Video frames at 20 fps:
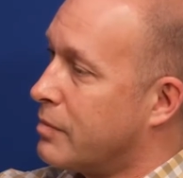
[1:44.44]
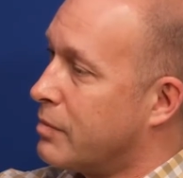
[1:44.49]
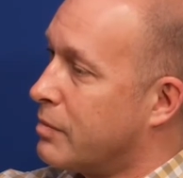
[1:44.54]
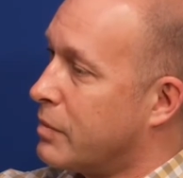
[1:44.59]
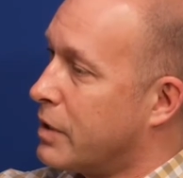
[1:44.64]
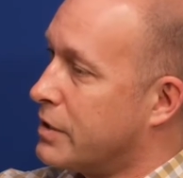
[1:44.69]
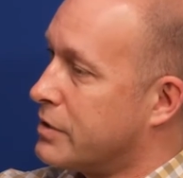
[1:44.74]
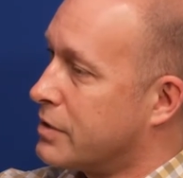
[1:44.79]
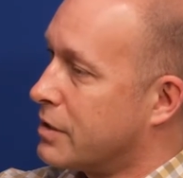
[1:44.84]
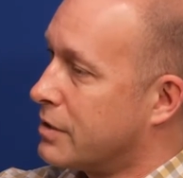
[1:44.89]

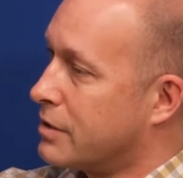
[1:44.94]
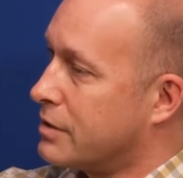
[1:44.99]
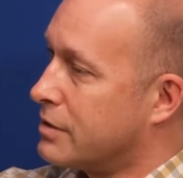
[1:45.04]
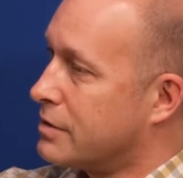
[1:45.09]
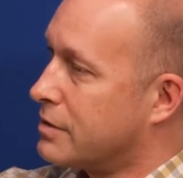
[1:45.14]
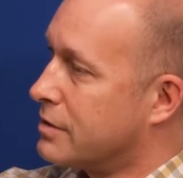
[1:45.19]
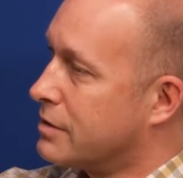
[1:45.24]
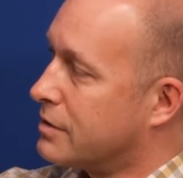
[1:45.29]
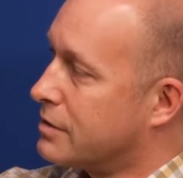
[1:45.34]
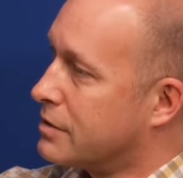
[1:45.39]

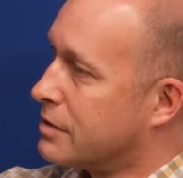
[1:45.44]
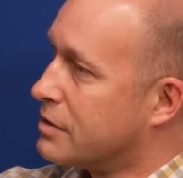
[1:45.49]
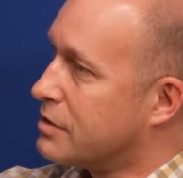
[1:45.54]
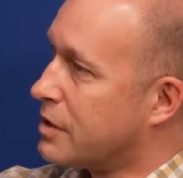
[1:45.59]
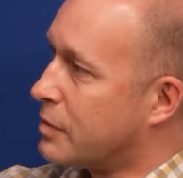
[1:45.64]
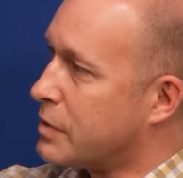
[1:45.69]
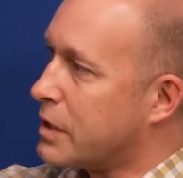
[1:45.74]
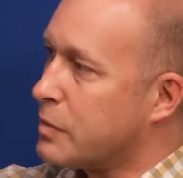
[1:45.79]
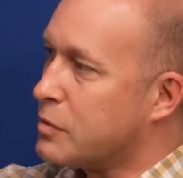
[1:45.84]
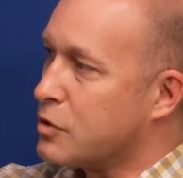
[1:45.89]
bicyclist is
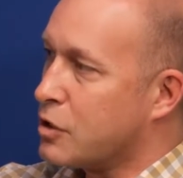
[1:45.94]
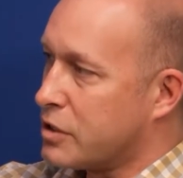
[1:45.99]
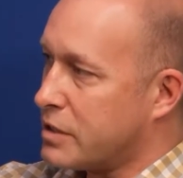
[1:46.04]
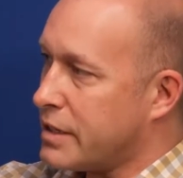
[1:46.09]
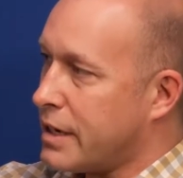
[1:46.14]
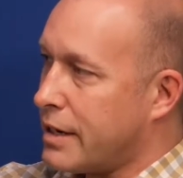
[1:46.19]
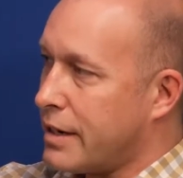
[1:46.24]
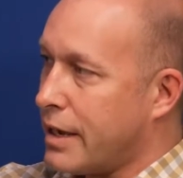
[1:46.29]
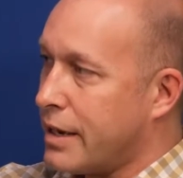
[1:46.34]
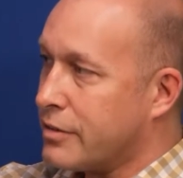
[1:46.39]
sometimes
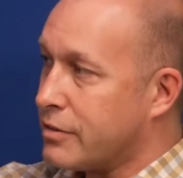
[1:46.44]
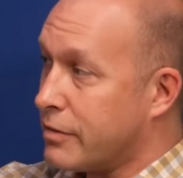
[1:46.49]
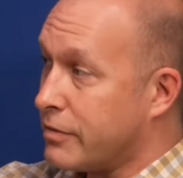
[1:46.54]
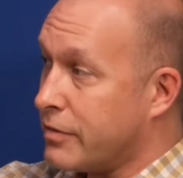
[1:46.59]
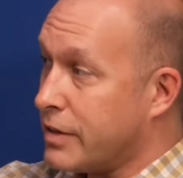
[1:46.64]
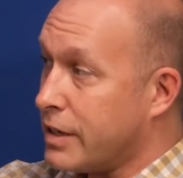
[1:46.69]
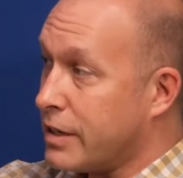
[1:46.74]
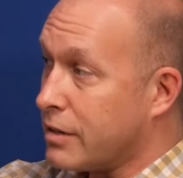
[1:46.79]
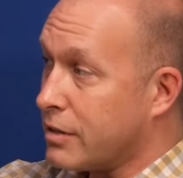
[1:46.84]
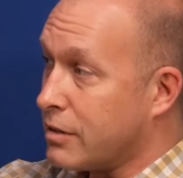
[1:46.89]
looked at as a
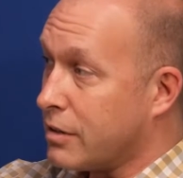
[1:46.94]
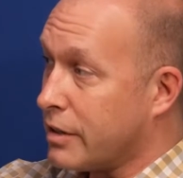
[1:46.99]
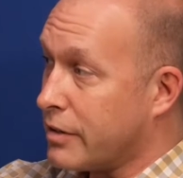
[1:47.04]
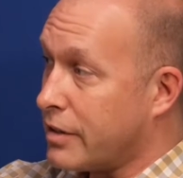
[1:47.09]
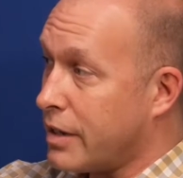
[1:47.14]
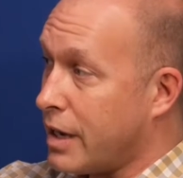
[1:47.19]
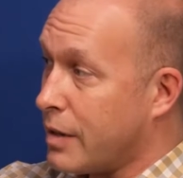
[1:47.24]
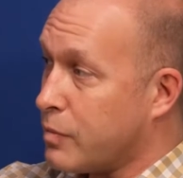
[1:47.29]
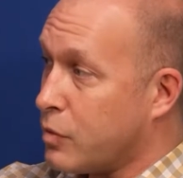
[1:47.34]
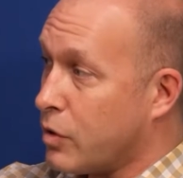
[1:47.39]
vehicle at
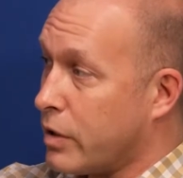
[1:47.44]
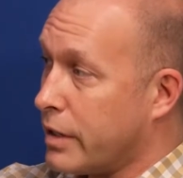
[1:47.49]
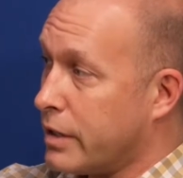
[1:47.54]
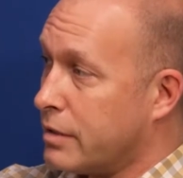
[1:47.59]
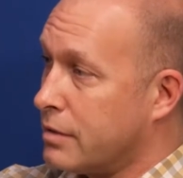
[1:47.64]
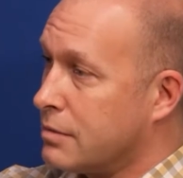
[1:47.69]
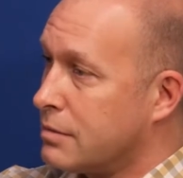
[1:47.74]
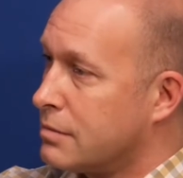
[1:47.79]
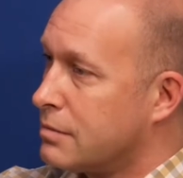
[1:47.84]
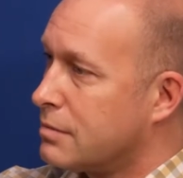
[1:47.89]
that
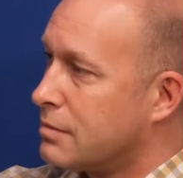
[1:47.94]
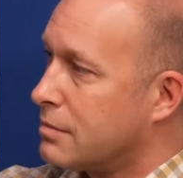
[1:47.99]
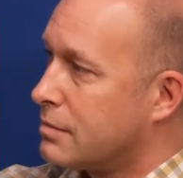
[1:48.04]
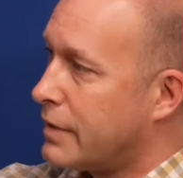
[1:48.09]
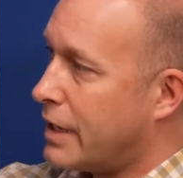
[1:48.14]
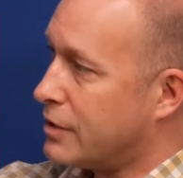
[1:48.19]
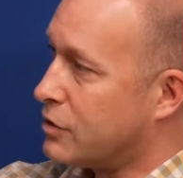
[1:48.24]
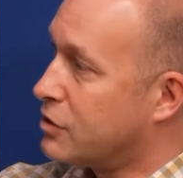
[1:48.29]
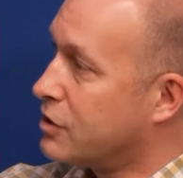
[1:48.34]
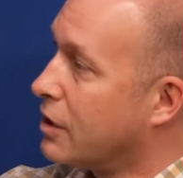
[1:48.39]
point
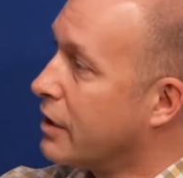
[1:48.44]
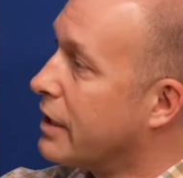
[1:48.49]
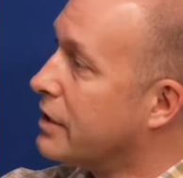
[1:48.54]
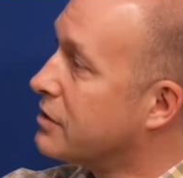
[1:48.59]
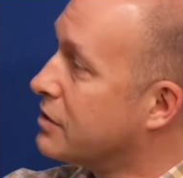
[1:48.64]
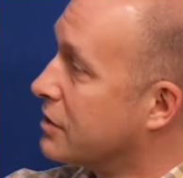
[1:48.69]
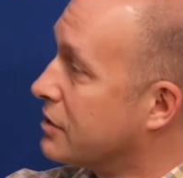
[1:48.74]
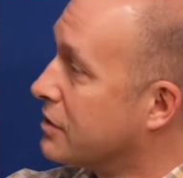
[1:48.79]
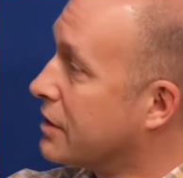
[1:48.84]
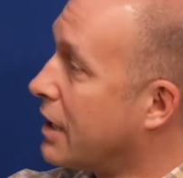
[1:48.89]
and still
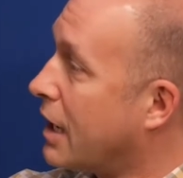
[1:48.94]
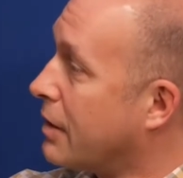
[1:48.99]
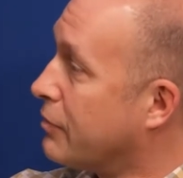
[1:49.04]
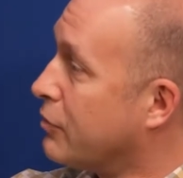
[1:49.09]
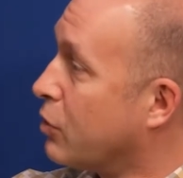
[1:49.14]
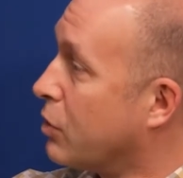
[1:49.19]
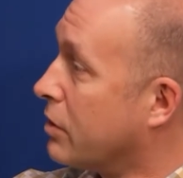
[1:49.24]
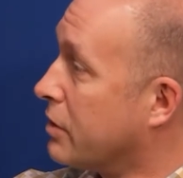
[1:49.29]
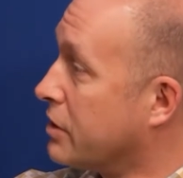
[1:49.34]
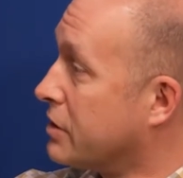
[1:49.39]
has to stop
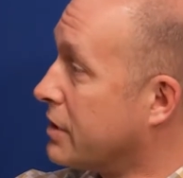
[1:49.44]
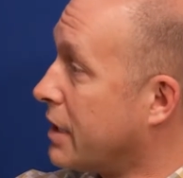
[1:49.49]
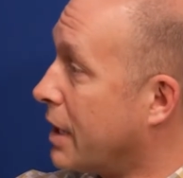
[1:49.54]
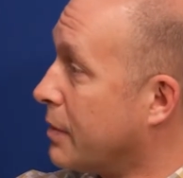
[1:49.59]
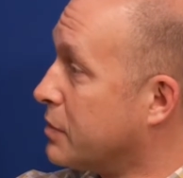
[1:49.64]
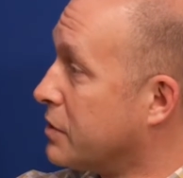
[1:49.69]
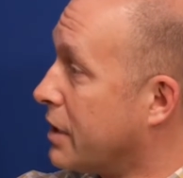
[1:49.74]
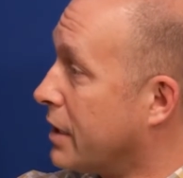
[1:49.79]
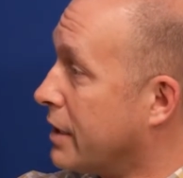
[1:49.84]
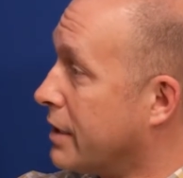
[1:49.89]
for the
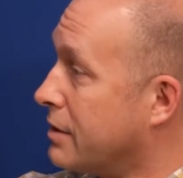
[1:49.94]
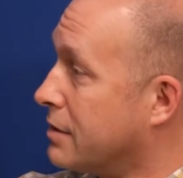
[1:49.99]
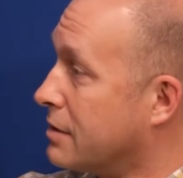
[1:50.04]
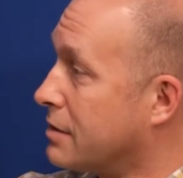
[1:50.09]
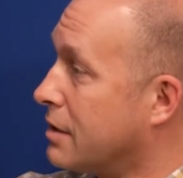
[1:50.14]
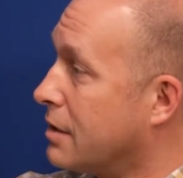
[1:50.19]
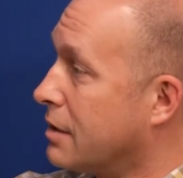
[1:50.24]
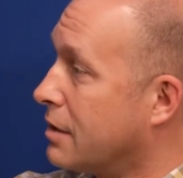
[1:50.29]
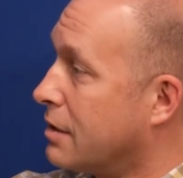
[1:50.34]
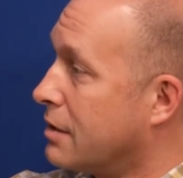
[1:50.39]
stop
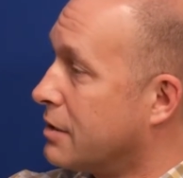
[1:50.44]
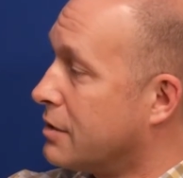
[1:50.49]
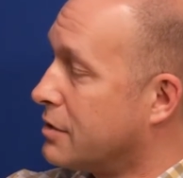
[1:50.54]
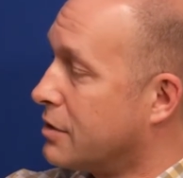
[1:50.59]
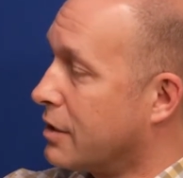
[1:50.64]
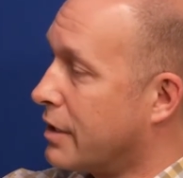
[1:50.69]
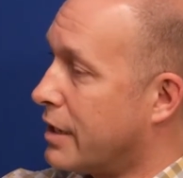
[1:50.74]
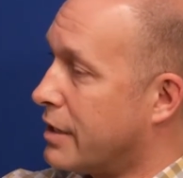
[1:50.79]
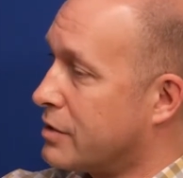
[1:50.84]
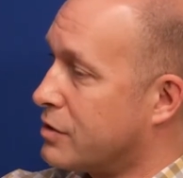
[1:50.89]
signs,
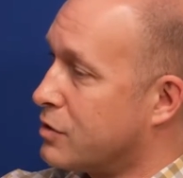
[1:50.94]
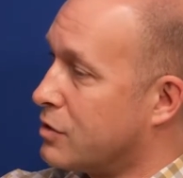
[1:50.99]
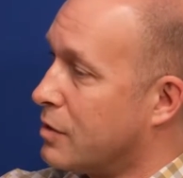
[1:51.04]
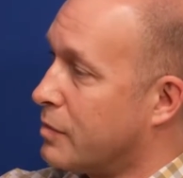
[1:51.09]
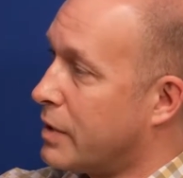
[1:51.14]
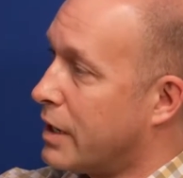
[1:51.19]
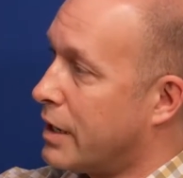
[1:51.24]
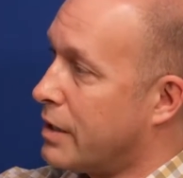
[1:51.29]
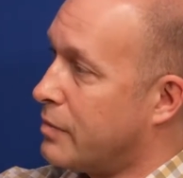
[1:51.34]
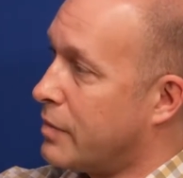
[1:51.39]
still has to
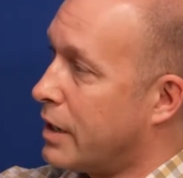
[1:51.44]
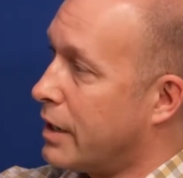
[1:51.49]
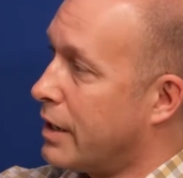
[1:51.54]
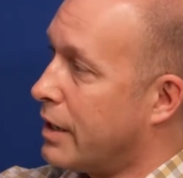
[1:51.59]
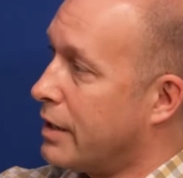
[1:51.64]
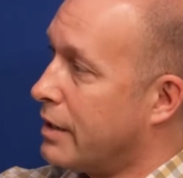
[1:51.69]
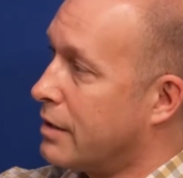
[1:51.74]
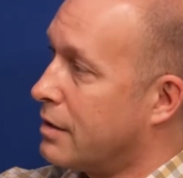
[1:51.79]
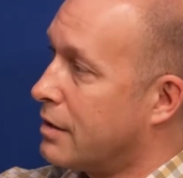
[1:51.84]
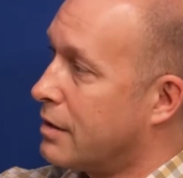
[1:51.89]
abide
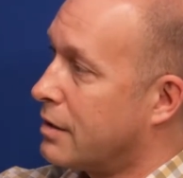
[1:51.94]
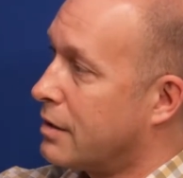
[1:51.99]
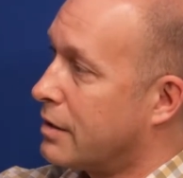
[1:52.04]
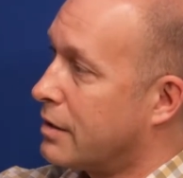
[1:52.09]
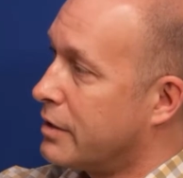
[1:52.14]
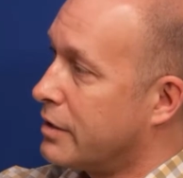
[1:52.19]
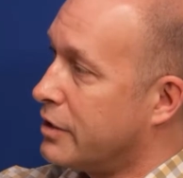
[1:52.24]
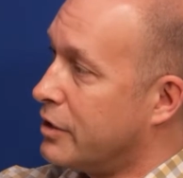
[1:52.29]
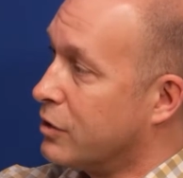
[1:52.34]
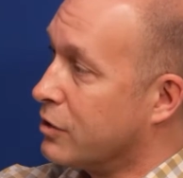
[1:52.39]
by
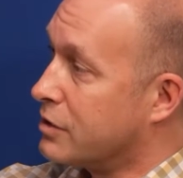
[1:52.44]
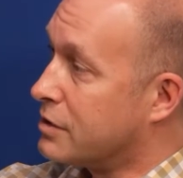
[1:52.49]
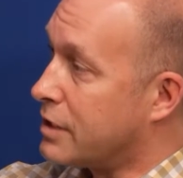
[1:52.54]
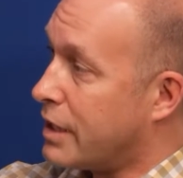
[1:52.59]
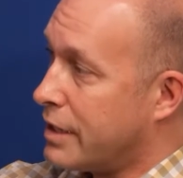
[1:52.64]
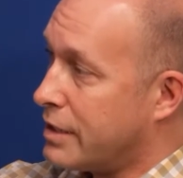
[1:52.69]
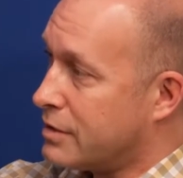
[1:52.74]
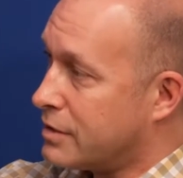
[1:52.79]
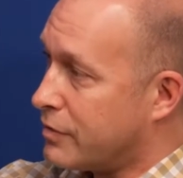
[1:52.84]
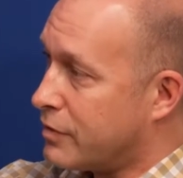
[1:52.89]
yield
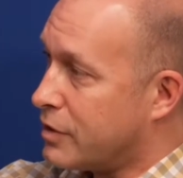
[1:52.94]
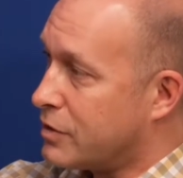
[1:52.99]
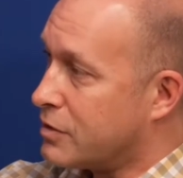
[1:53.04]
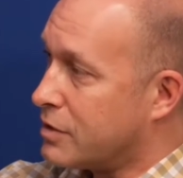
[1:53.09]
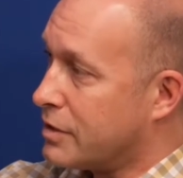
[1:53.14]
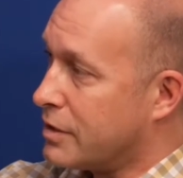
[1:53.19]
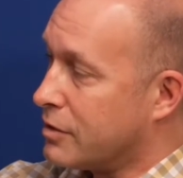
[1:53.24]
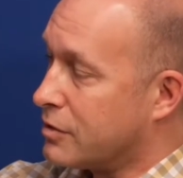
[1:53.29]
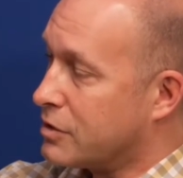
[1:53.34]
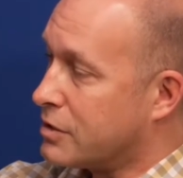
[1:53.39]
signs if there's
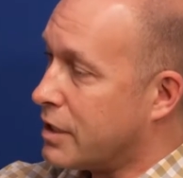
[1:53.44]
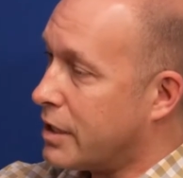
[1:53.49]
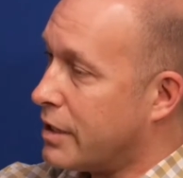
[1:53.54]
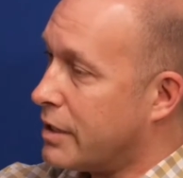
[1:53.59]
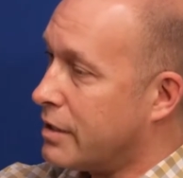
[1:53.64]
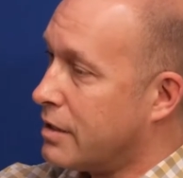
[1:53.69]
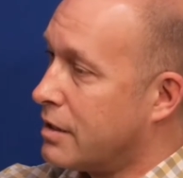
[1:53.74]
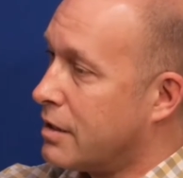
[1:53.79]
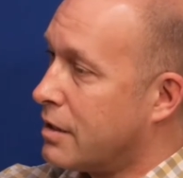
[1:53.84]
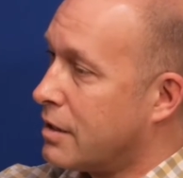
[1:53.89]
a yield
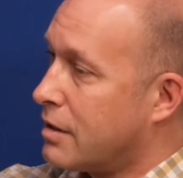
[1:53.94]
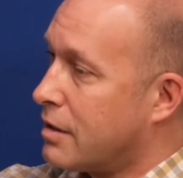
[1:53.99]
sign.